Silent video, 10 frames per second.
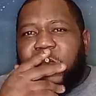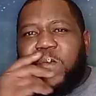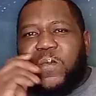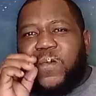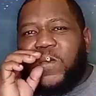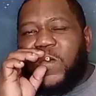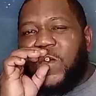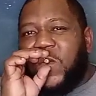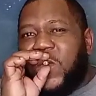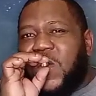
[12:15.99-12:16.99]
And that's my
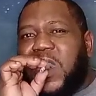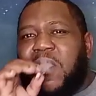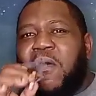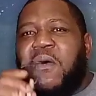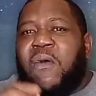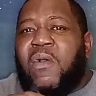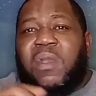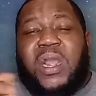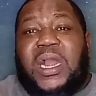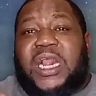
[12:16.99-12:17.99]
honest opinion on the
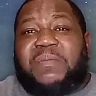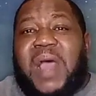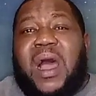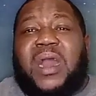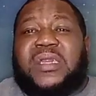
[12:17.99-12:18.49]
situation.